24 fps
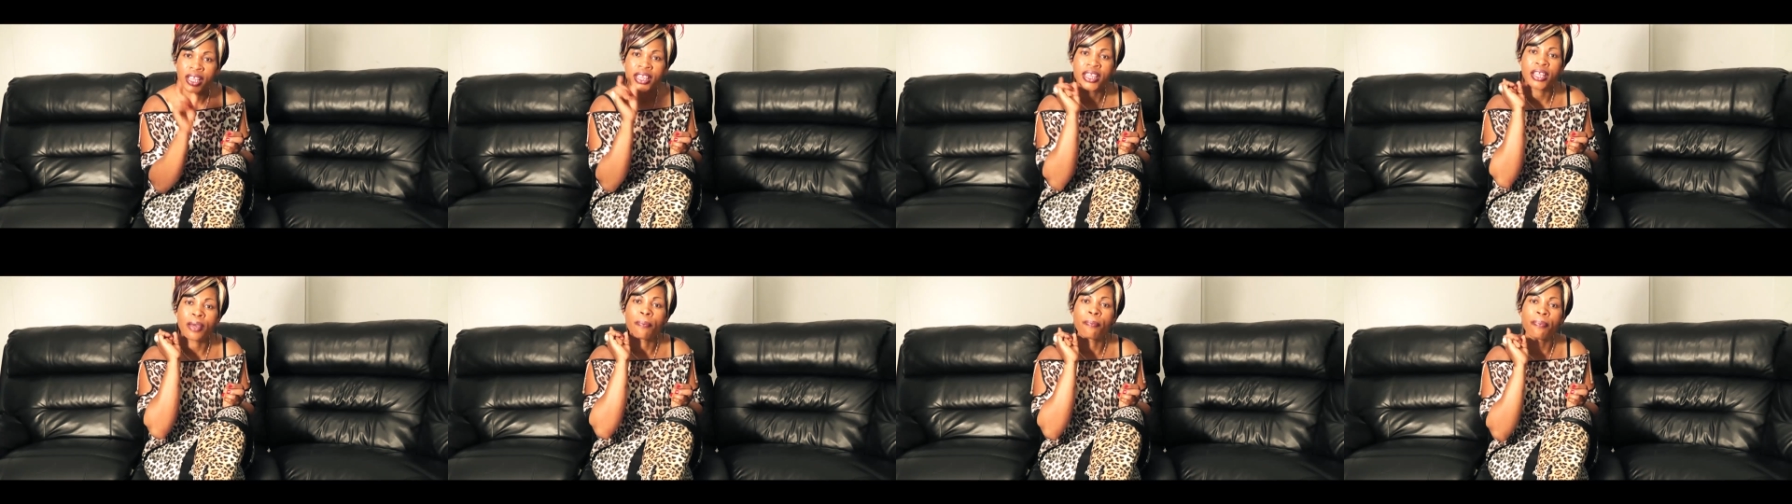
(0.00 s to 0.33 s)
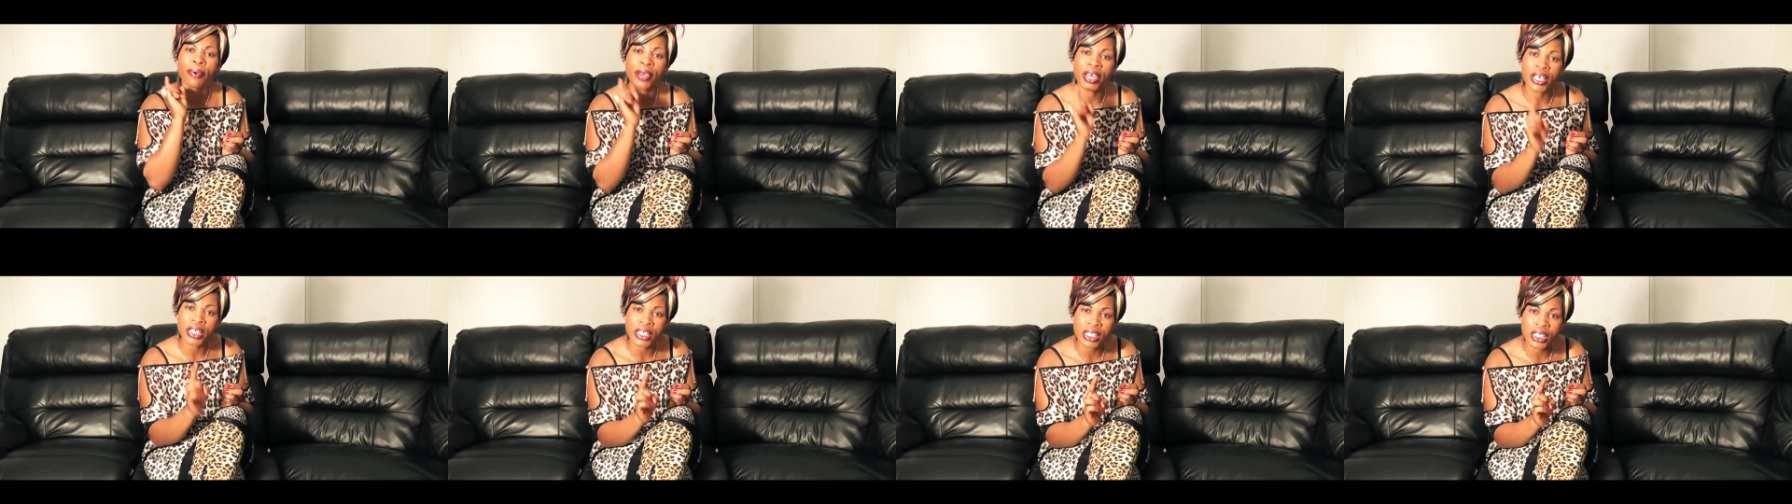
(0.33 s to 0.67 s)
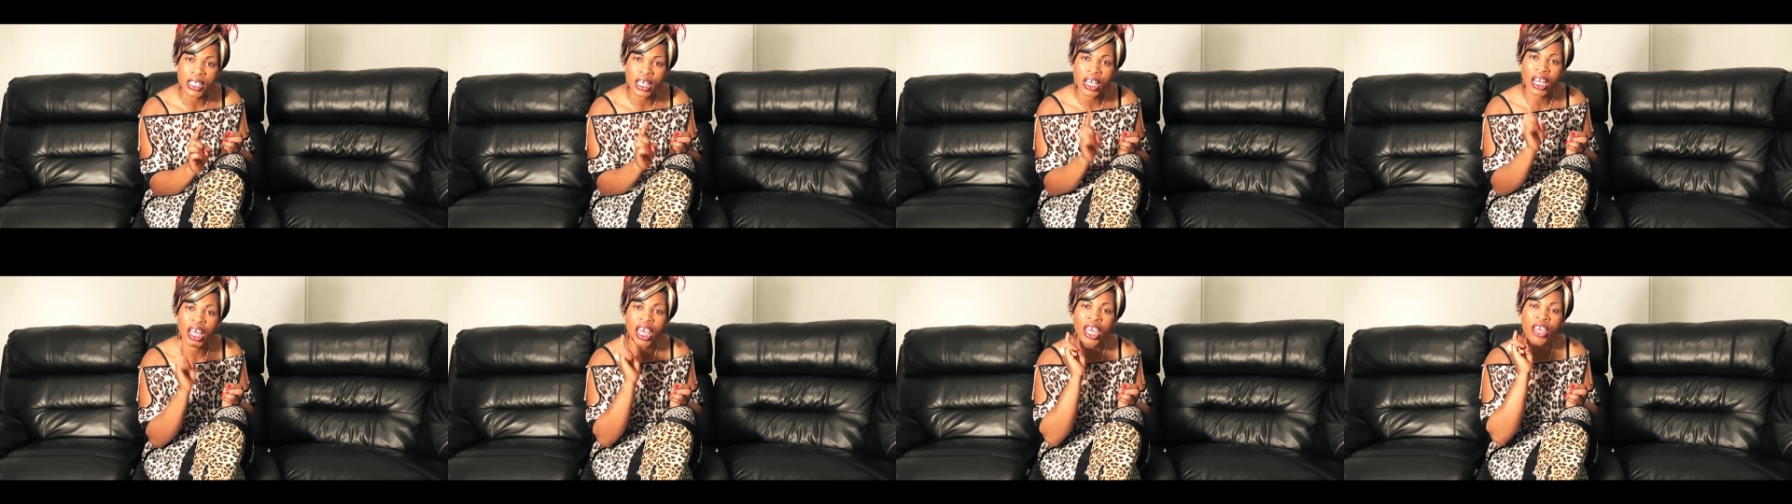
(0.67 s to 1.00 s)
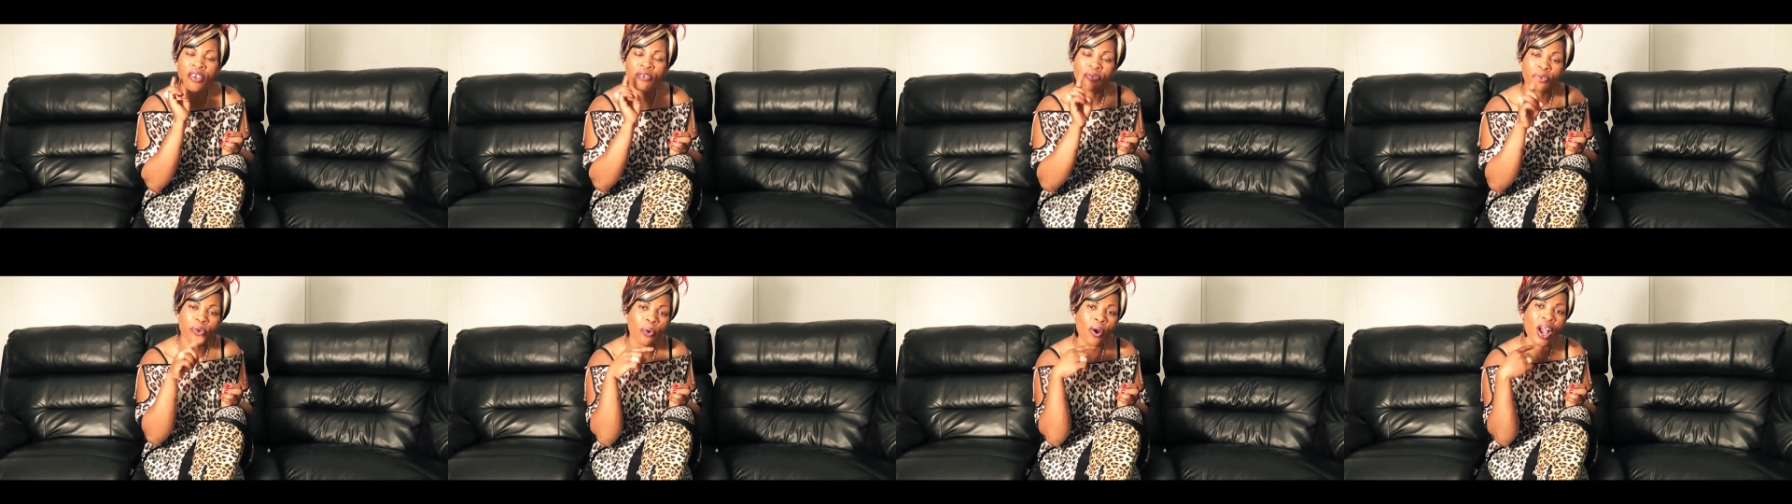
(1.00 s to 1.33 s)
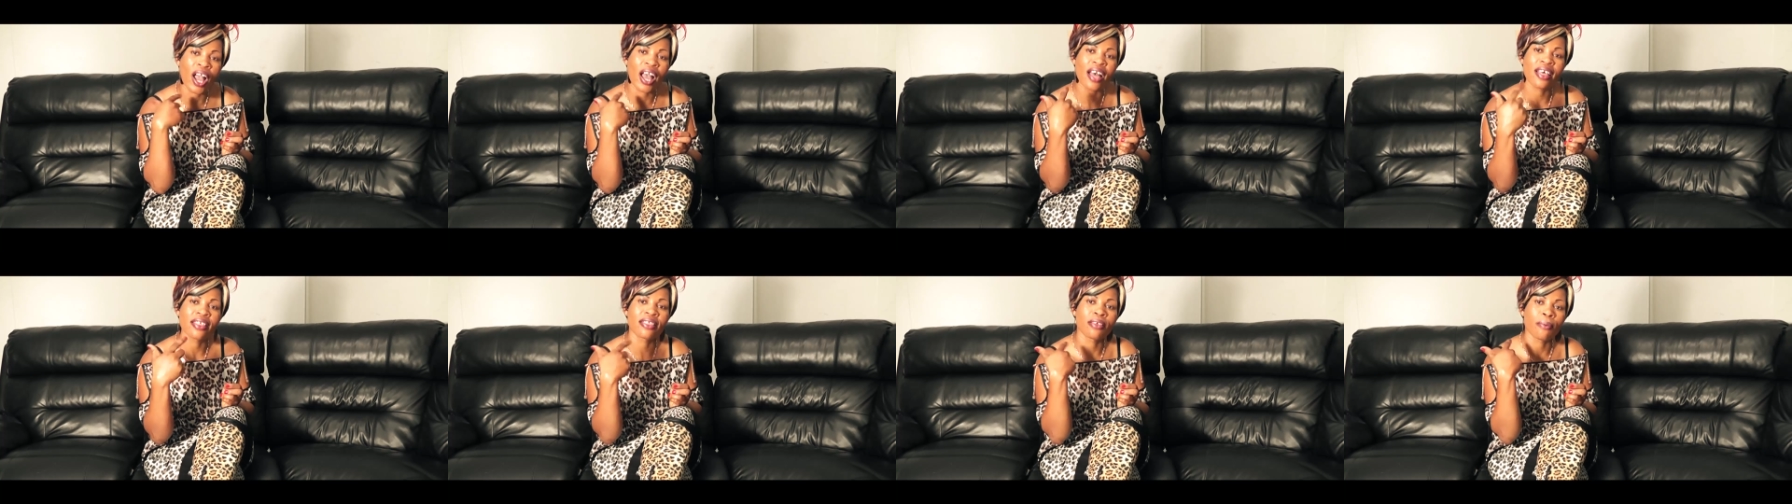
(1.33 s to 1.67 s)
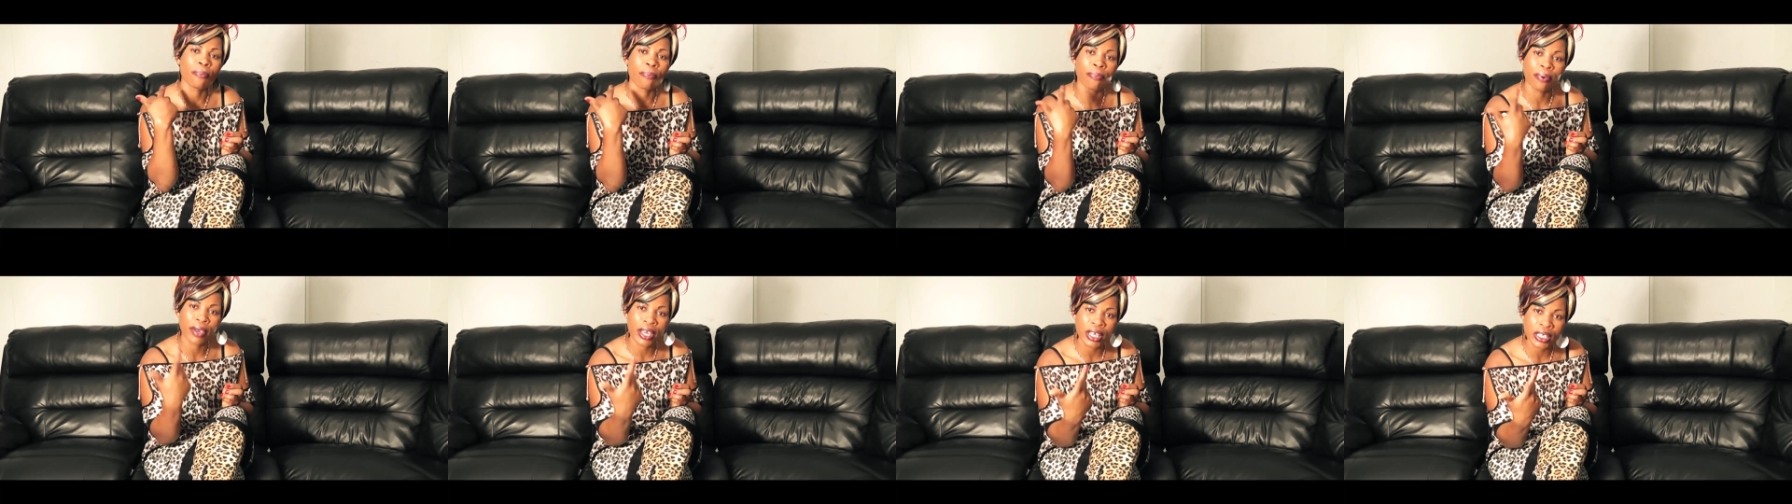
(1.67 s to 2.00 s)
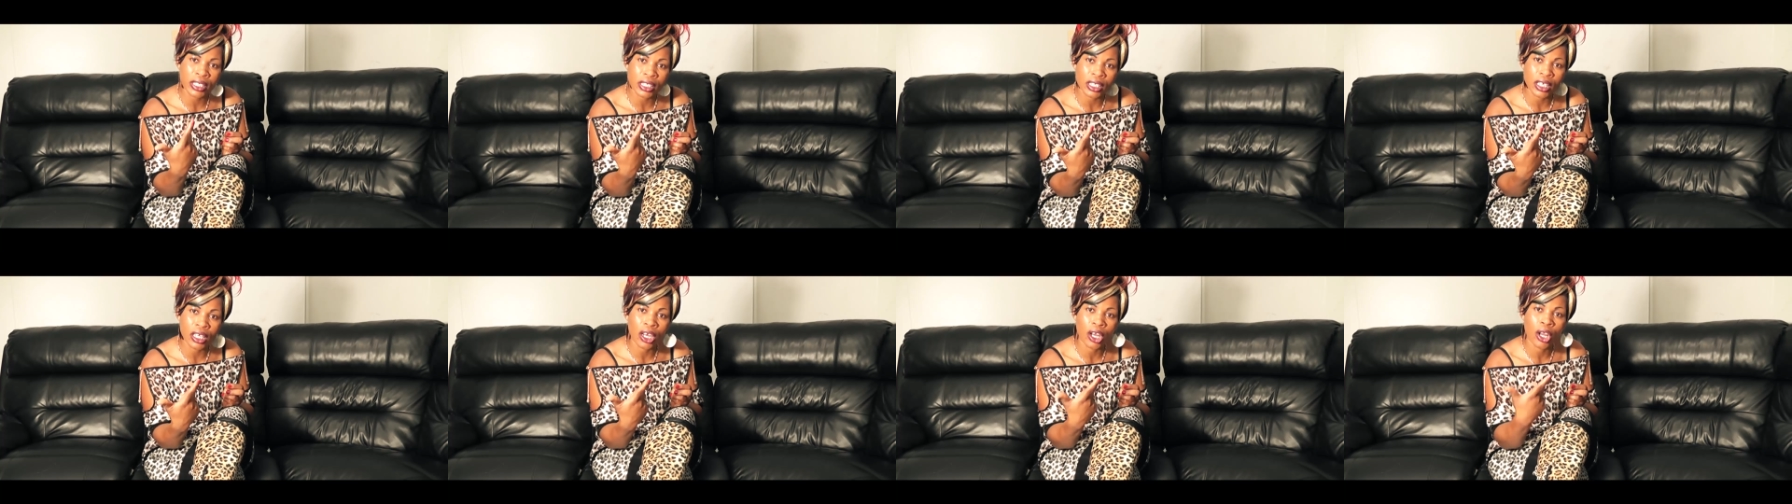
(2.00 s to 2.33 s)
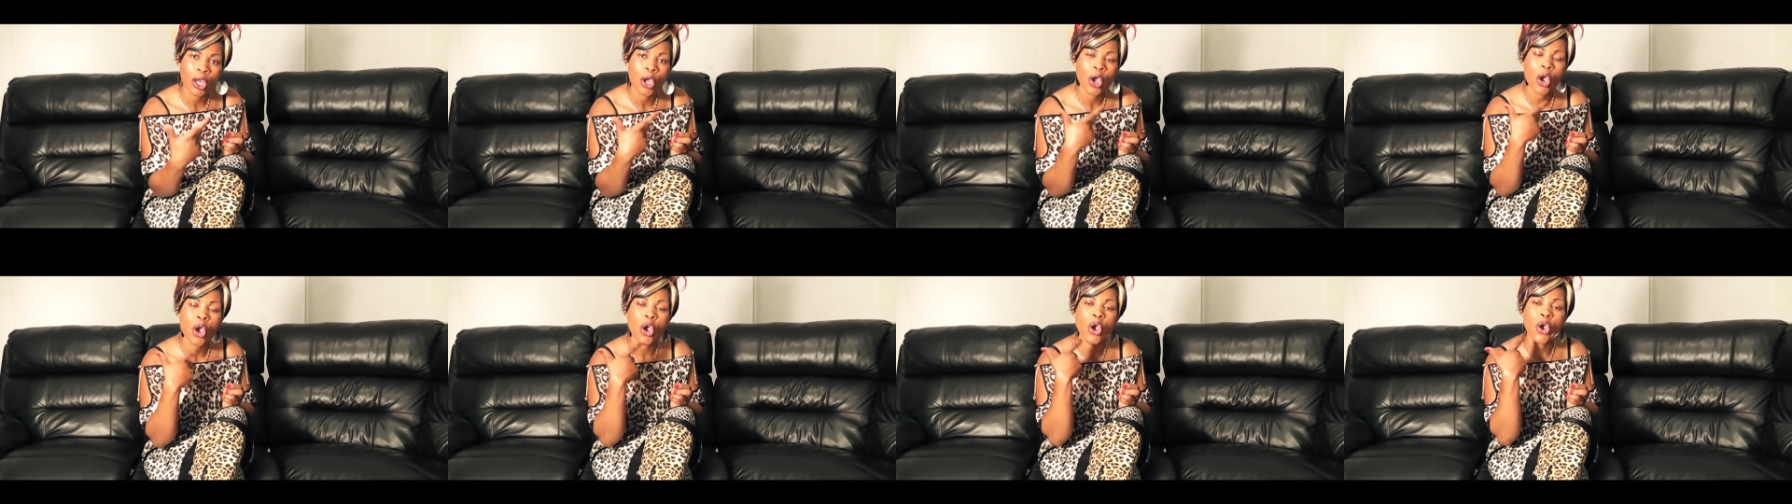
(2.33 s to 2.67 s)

if you are the person